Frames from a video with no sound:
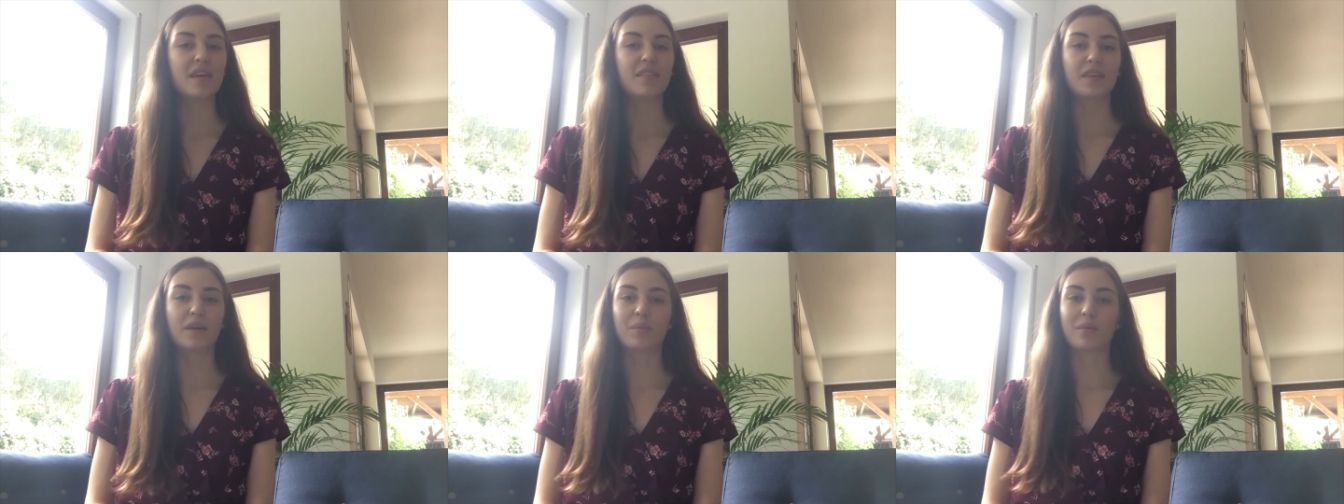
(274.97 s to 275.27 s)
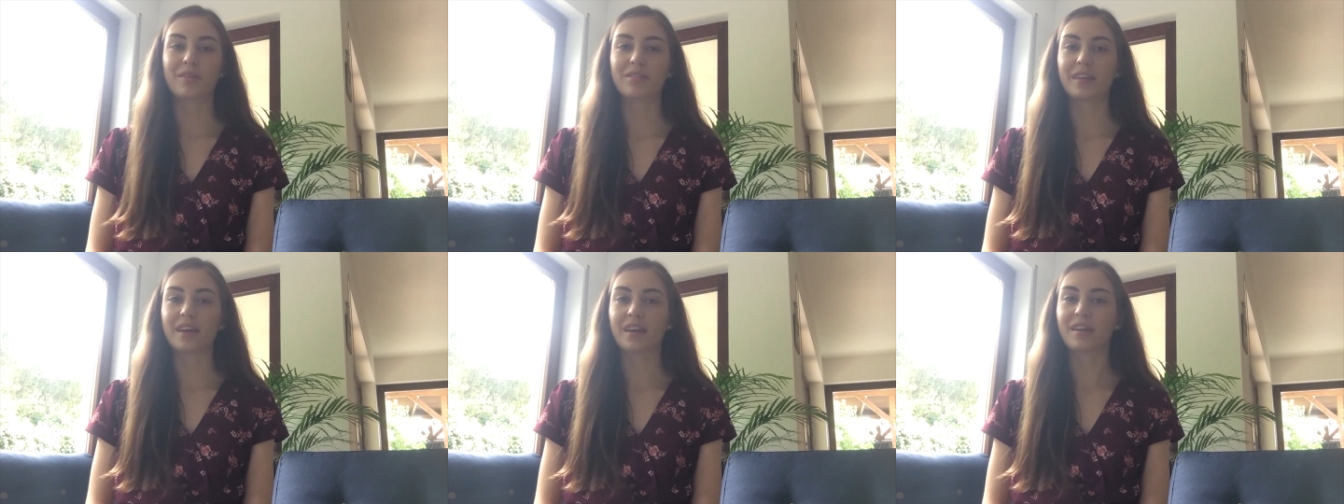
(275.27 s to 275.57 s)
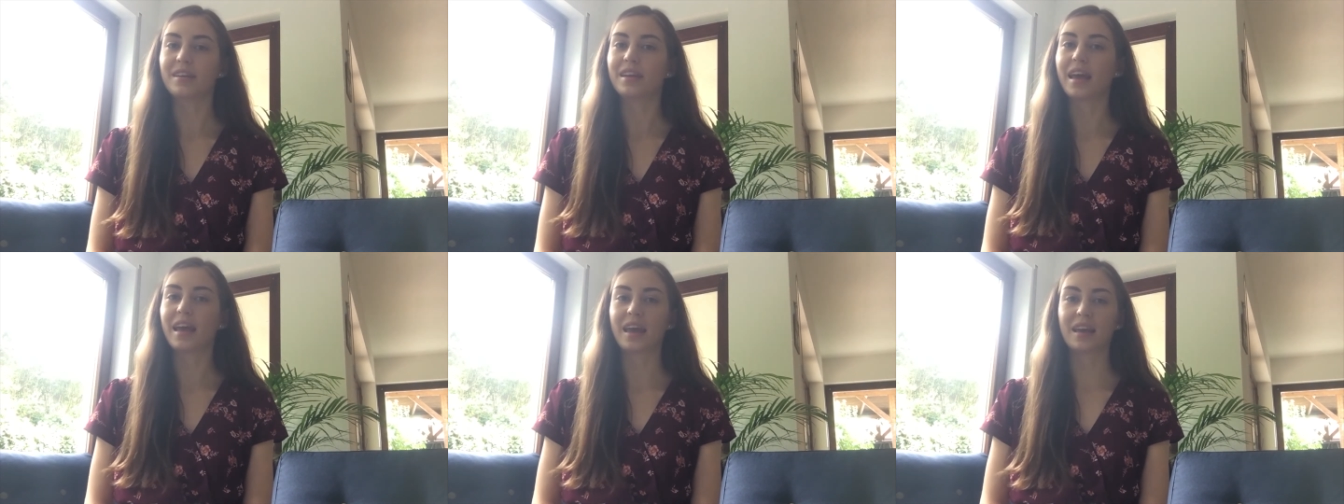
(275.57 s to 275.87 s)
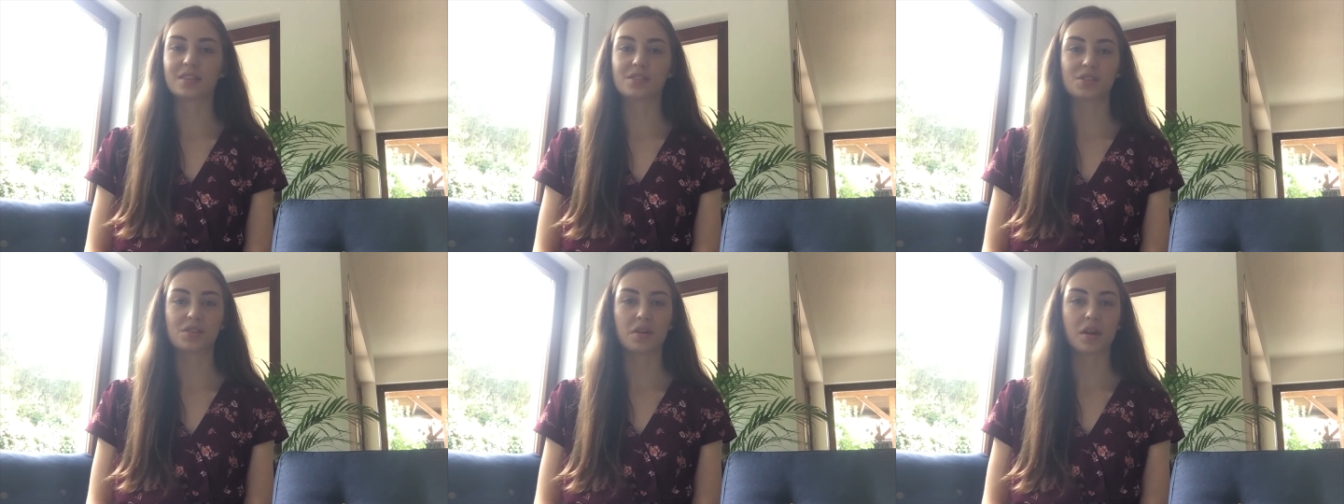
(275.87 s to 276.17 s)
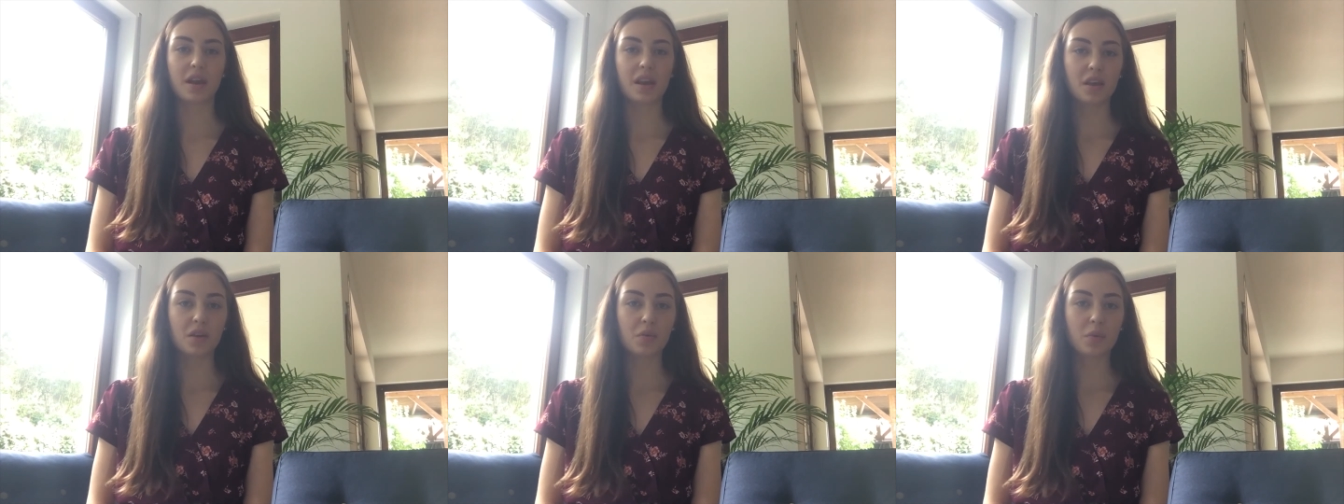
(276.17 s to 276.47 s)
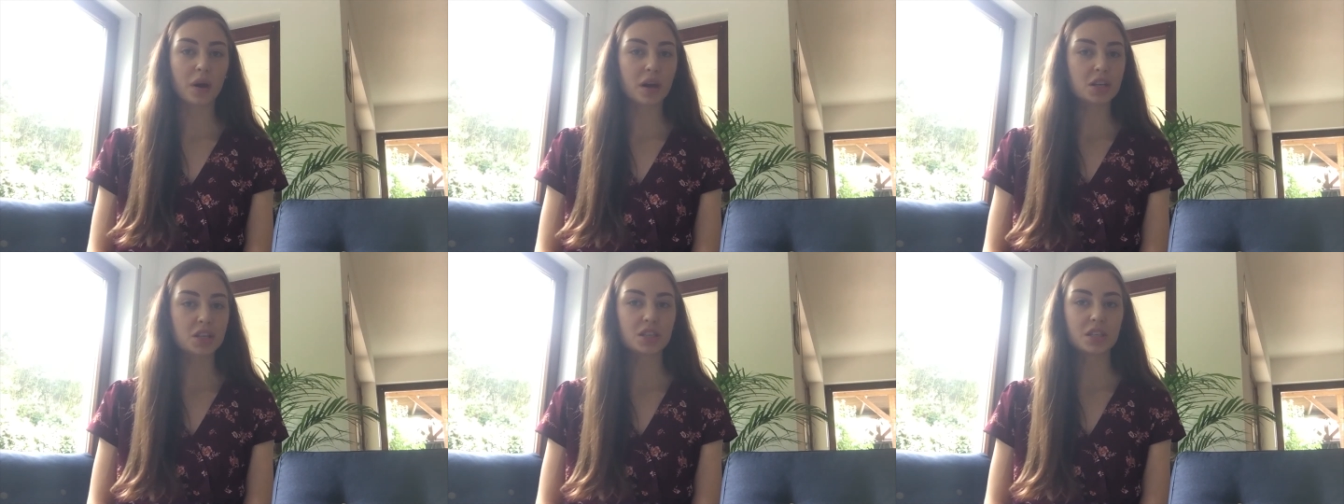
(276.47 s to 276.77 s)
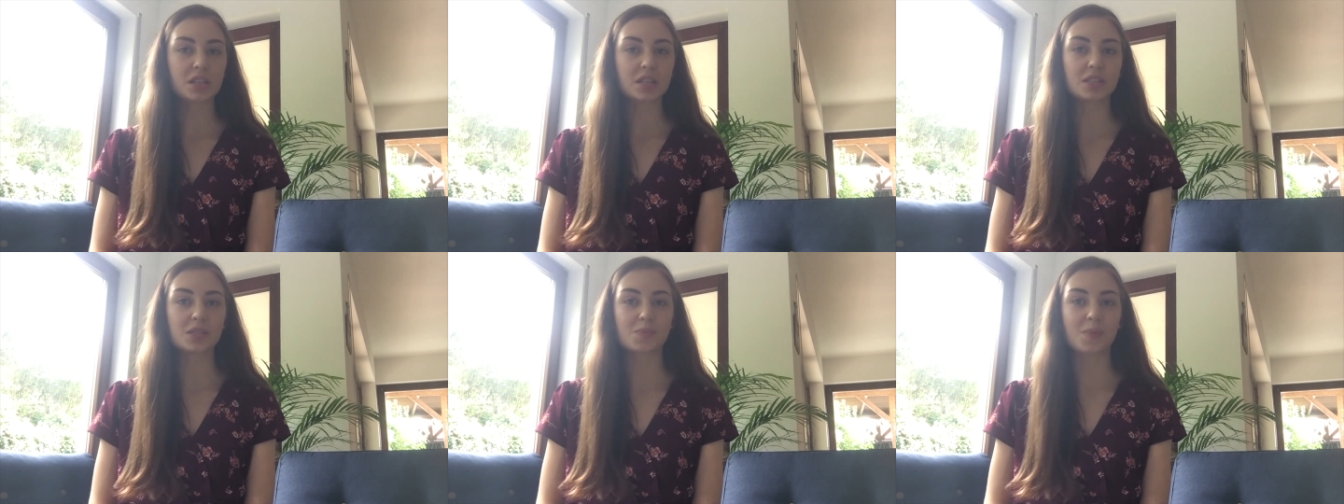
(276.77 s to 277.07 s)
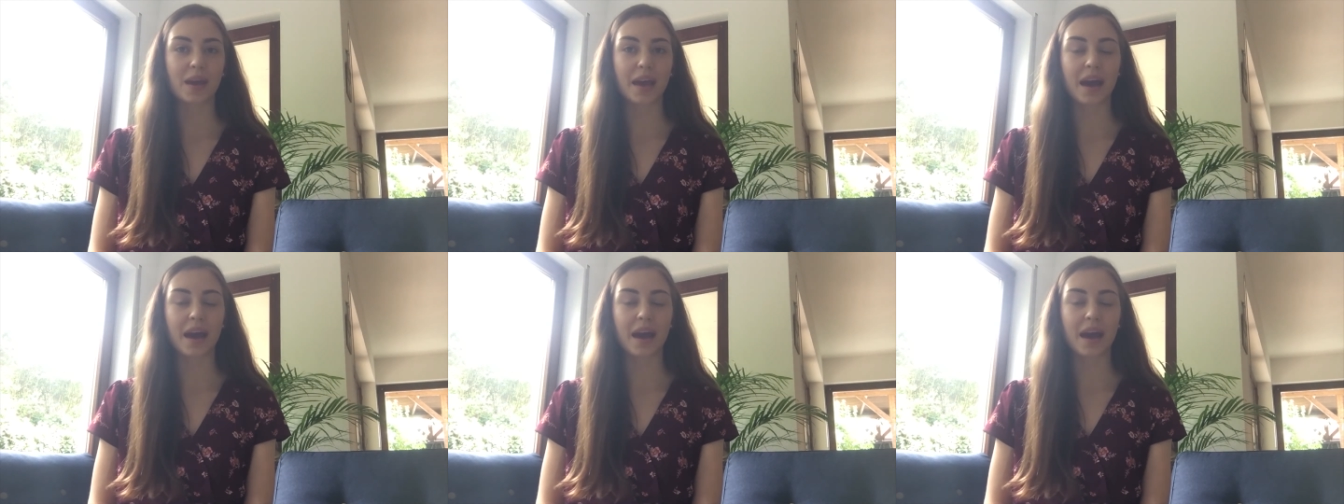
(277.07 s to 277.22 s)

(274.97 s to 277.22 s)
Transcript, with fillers: they were there to answer any questions we